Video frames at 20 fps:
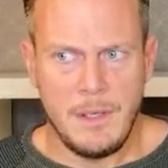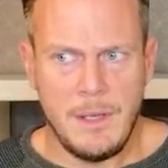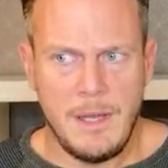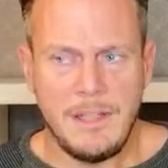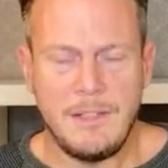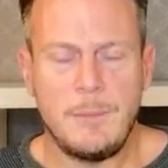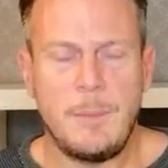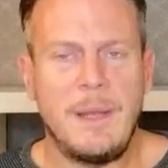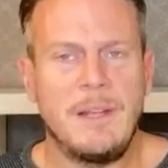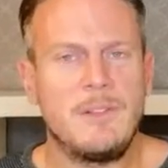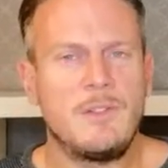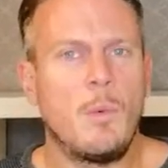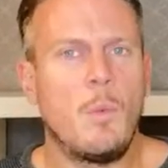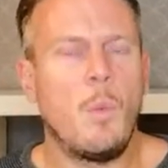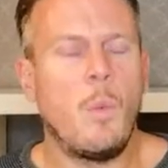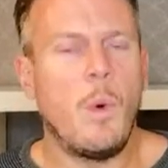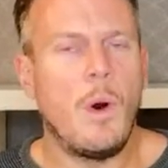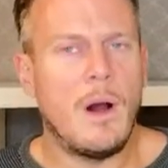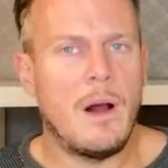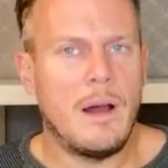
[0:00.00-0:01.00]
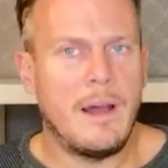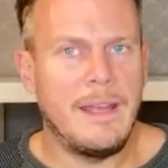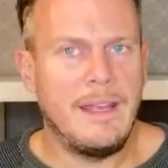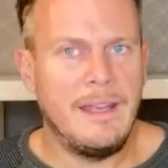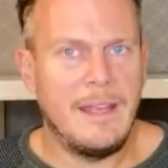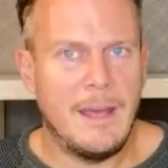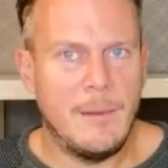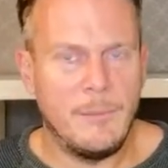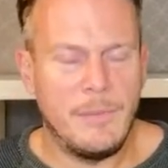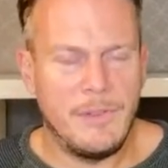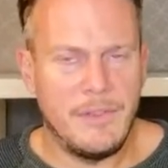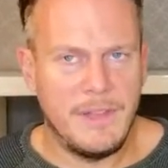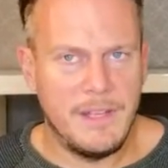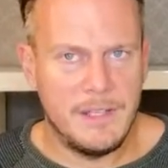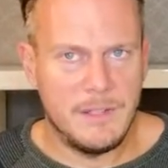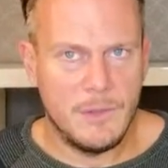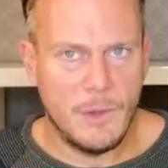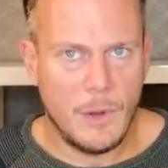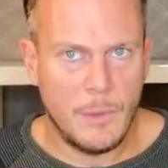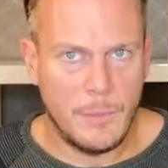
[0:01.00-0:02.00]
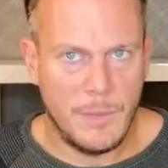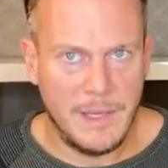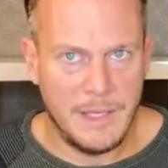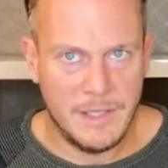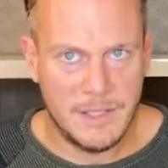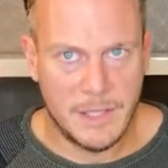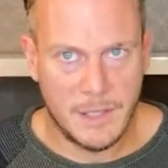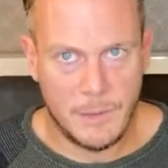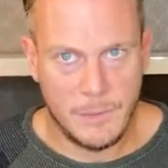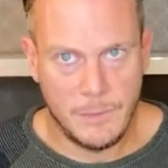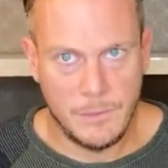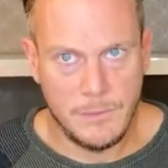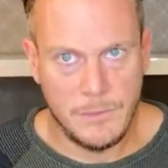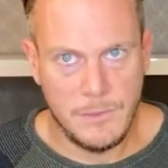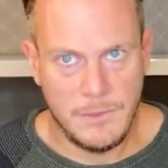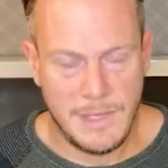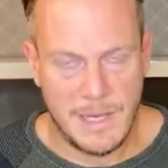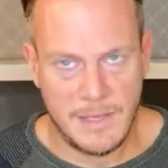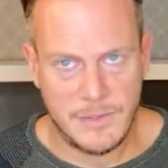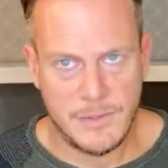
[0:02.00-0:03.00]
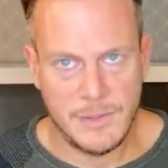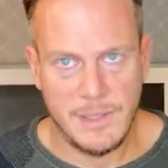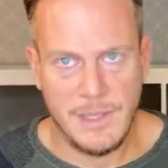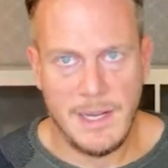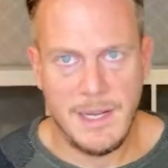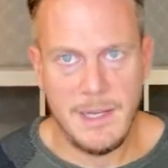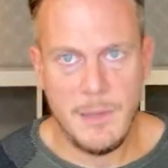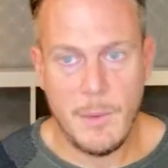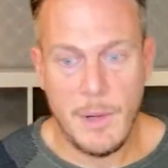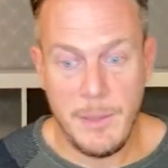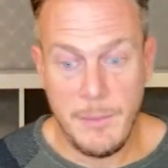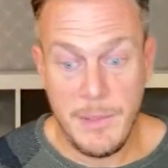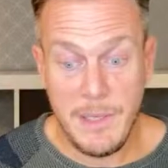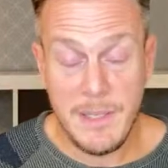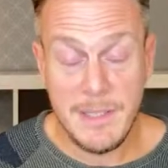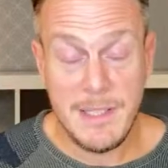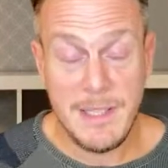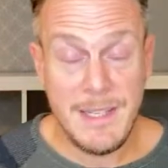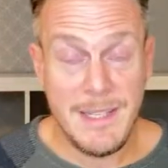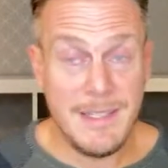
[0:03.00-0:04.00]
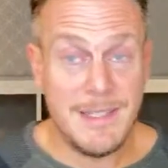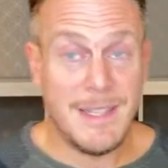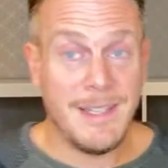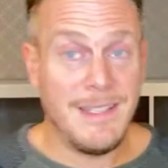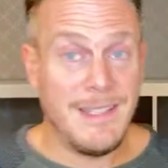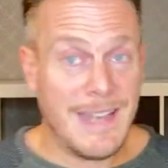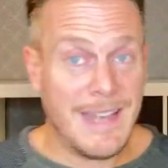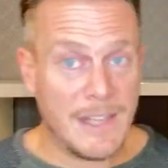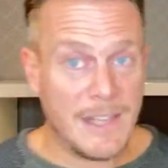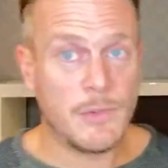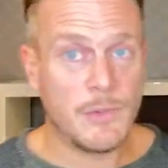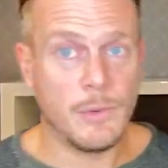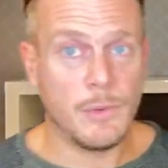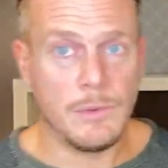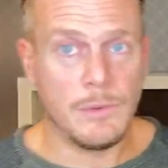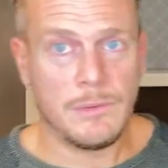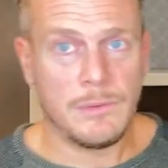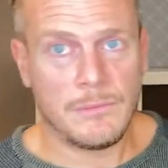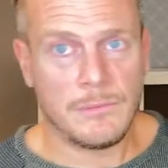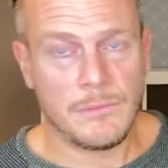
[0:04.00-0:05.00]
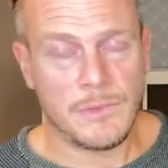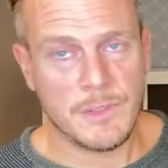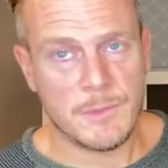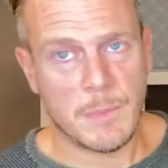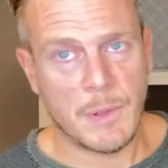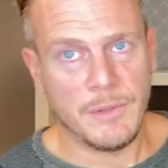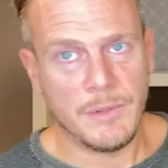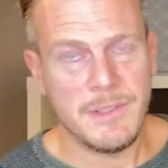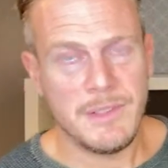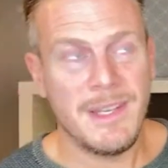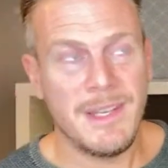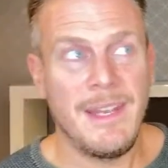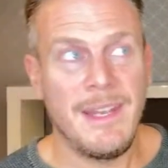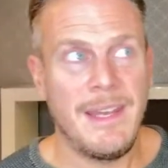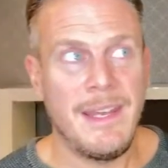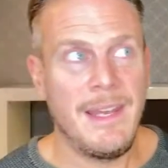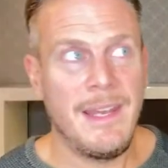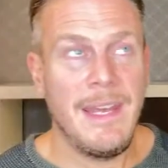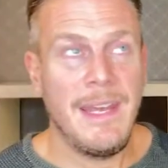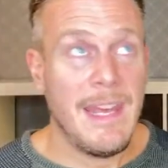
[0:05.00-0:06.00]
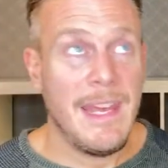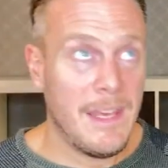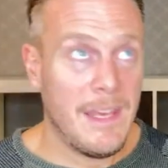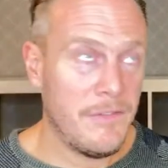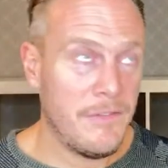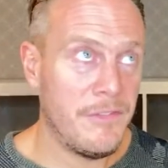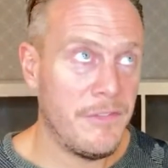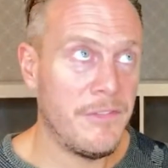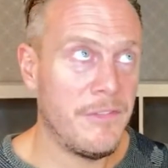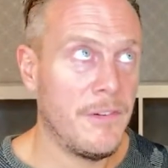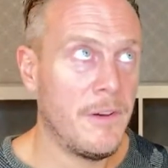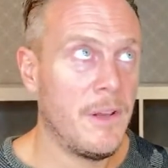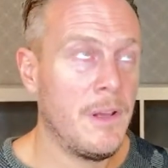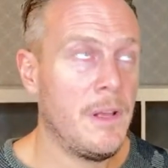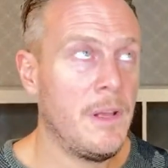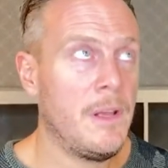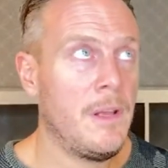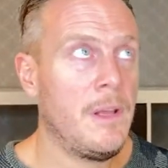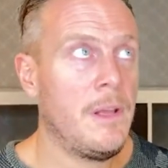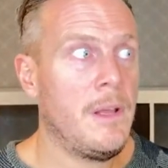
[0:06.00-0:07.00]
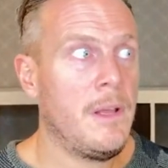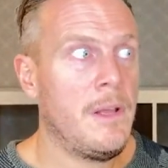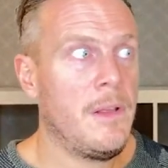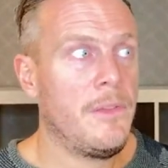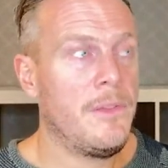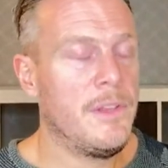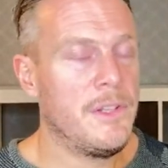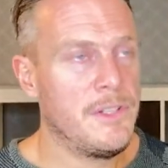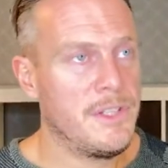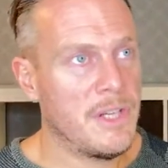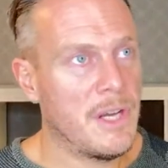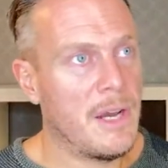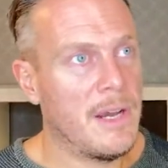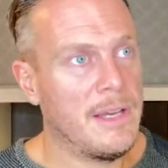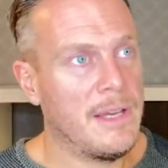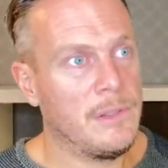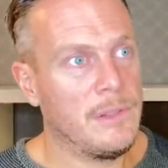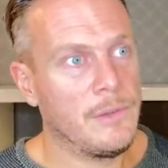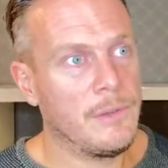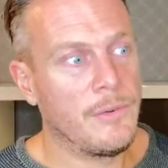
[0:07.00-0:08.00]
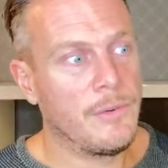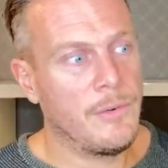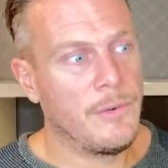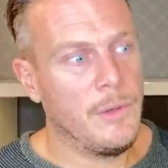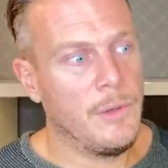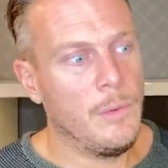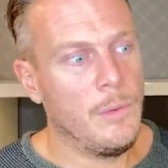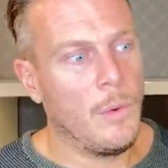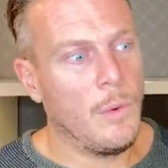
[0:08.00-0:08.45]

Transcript: it depends on why empathy is not being shown naturally anyway, because it is a natural response. If the child through